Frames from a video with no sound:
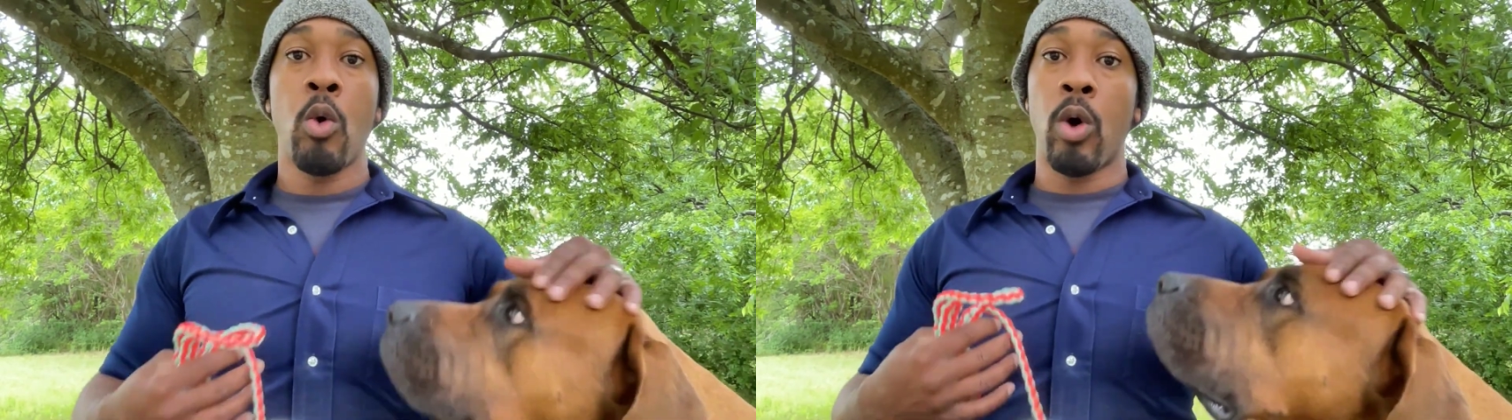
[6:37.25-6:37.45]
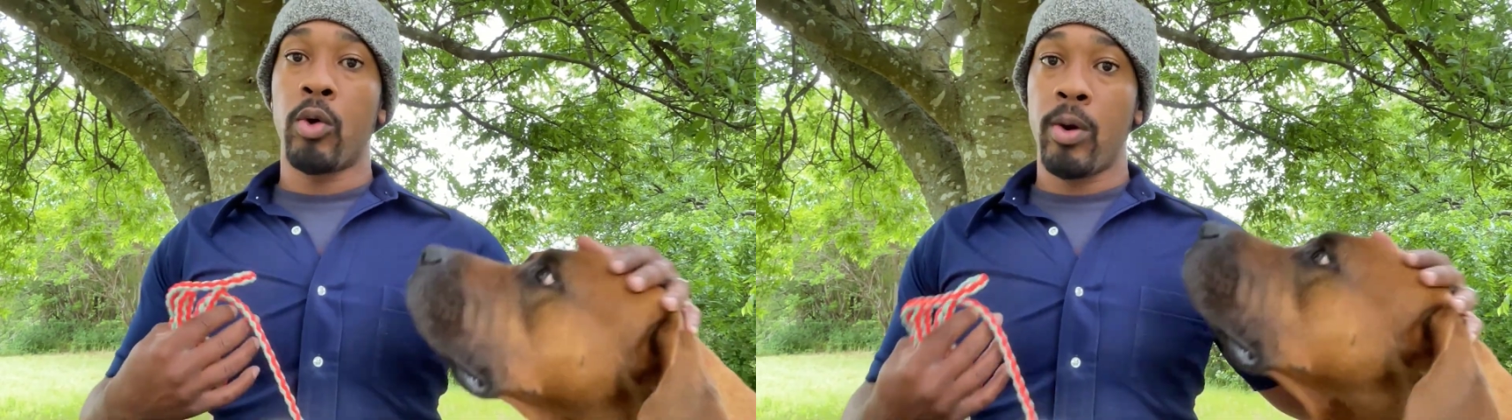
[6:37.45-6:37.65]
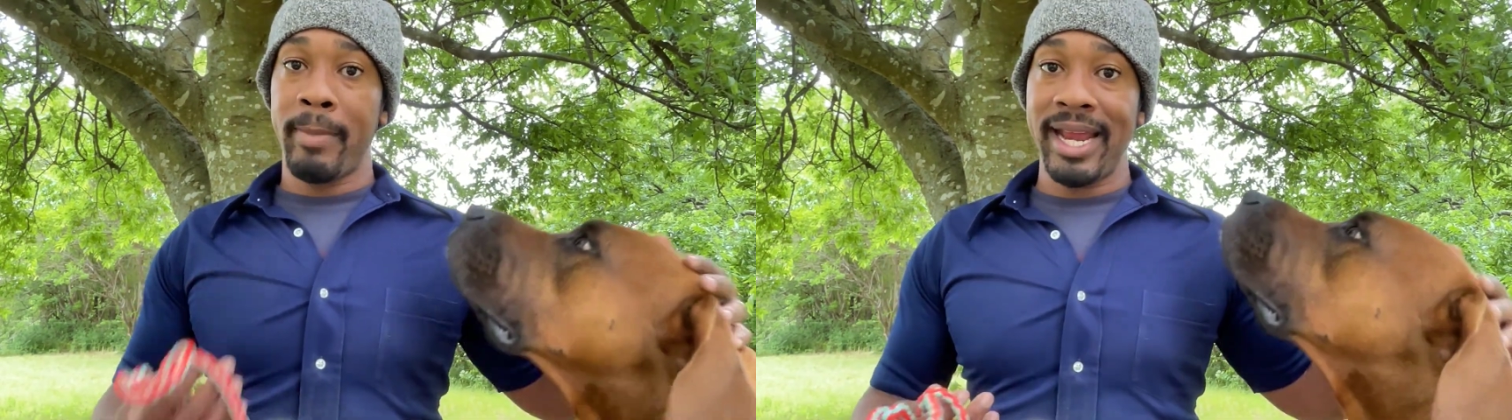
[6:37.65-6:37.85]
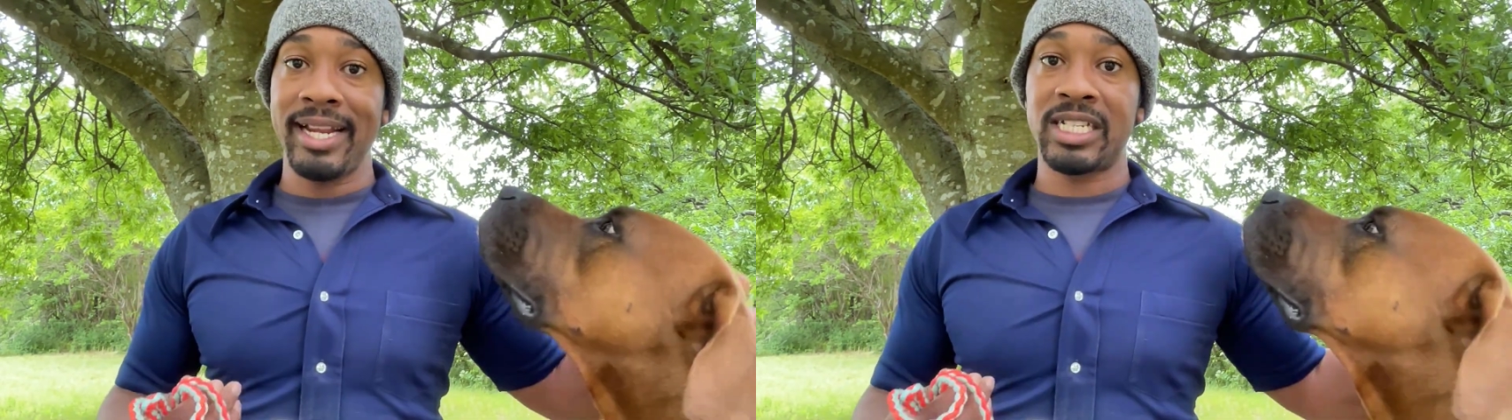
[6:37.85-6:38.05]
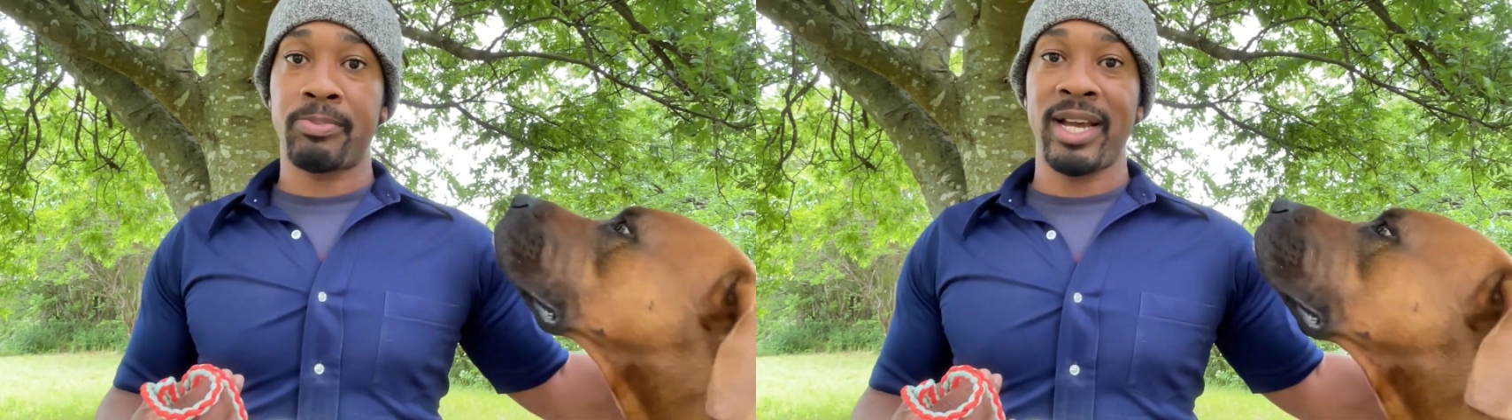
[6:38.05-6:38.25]
what
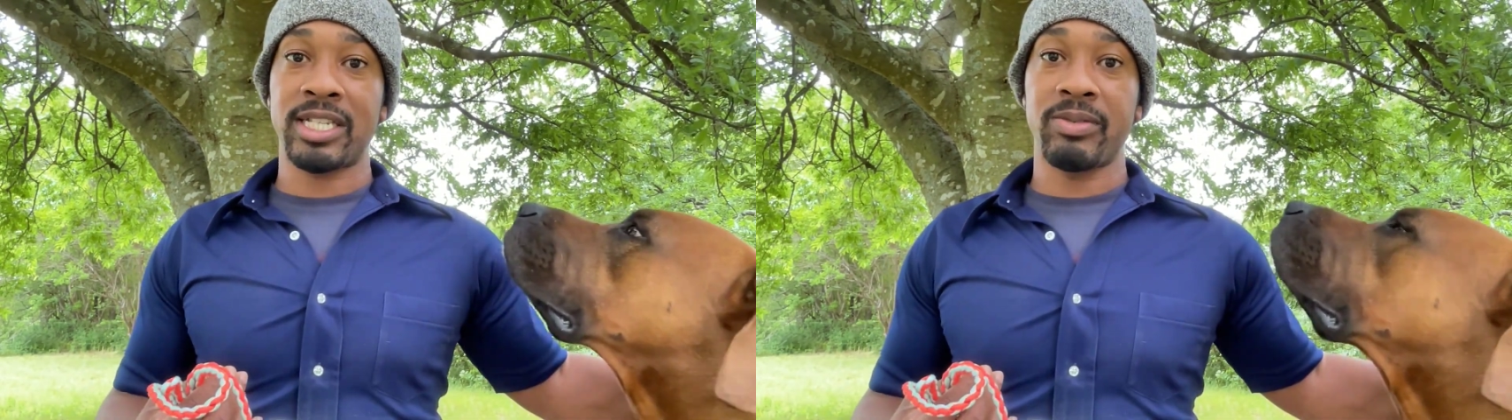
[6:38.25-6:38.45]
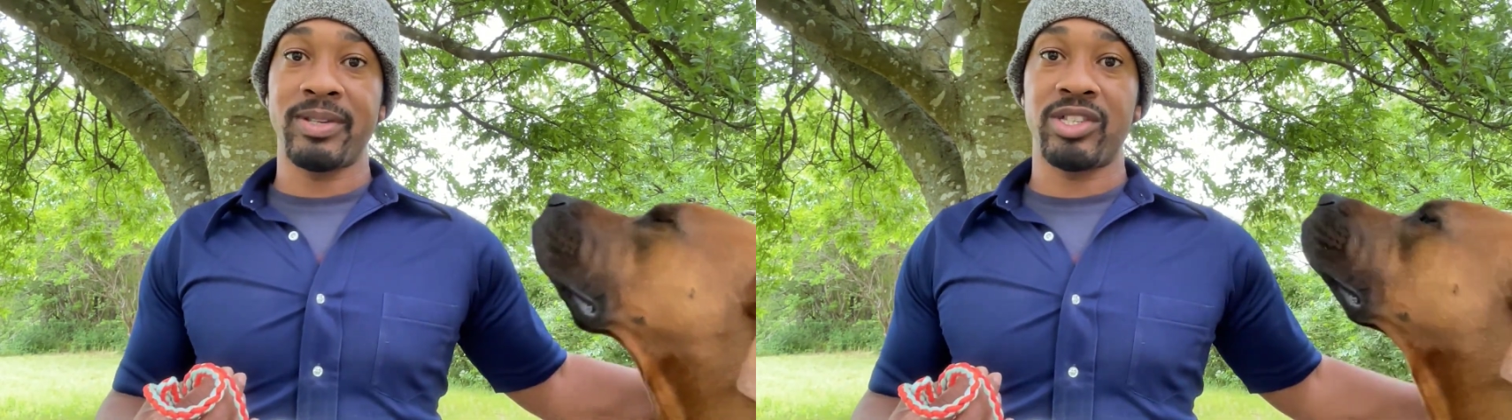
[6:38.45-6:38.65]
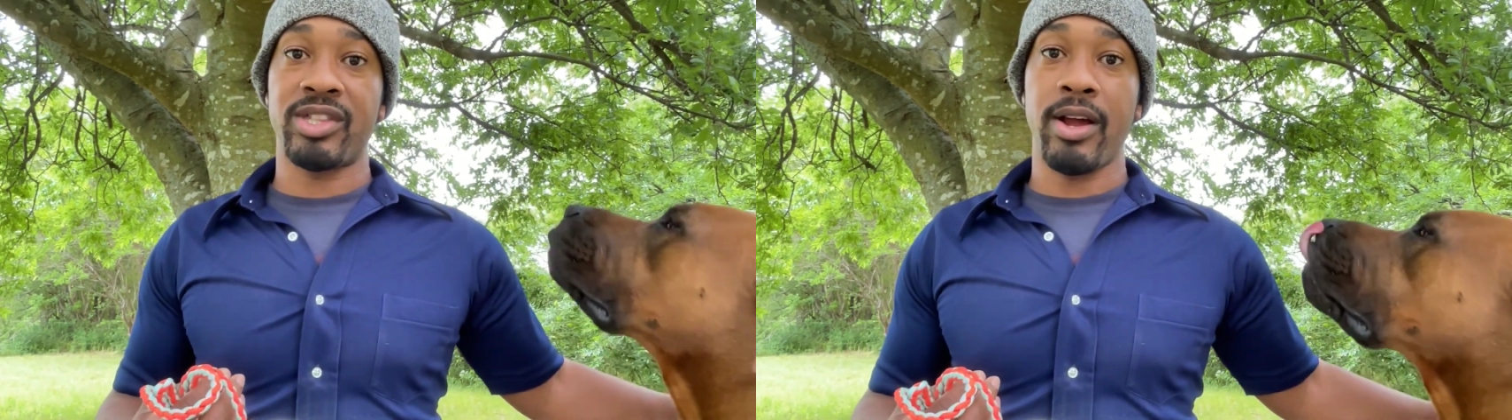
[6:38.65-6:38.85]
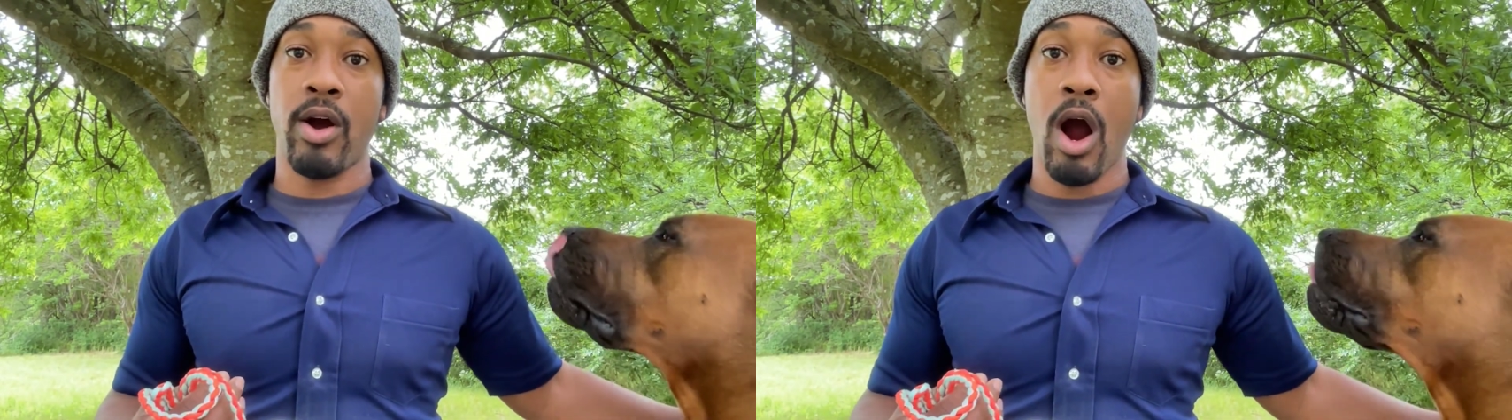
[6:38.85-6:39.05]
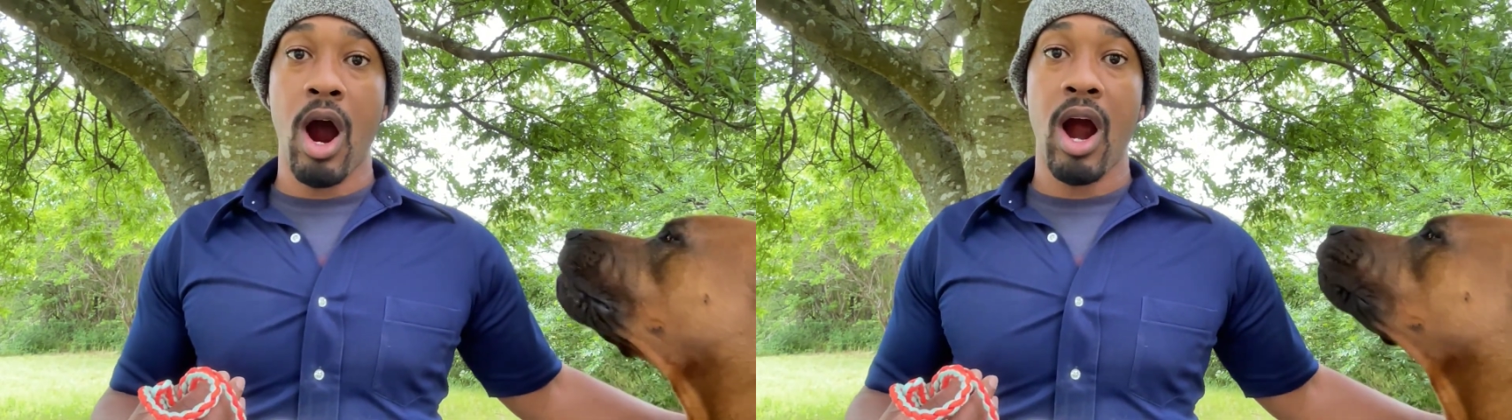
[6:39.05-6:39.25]
remaining specimens there
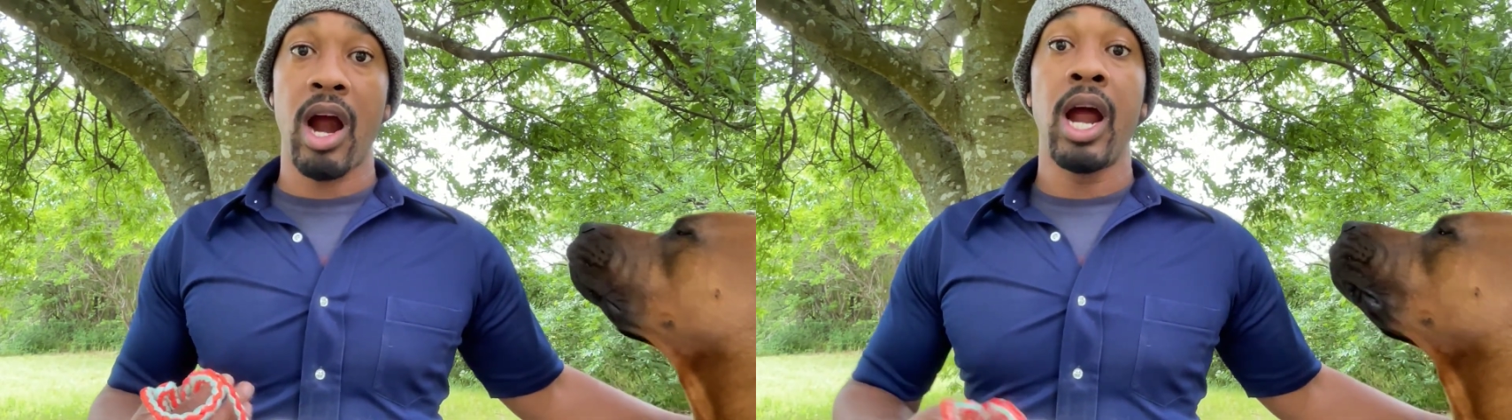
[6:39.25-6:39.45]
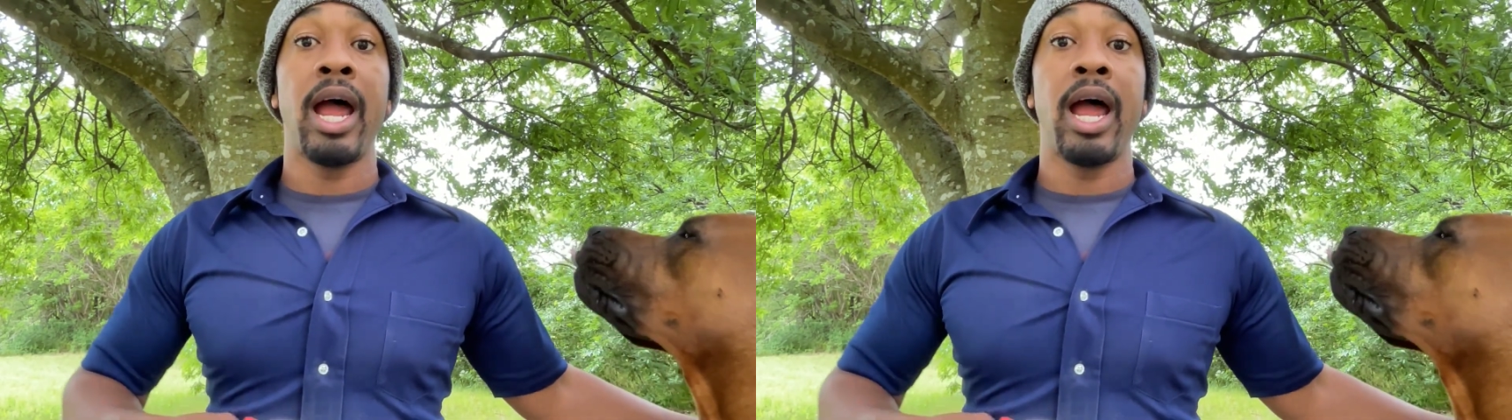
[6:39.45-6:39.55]
are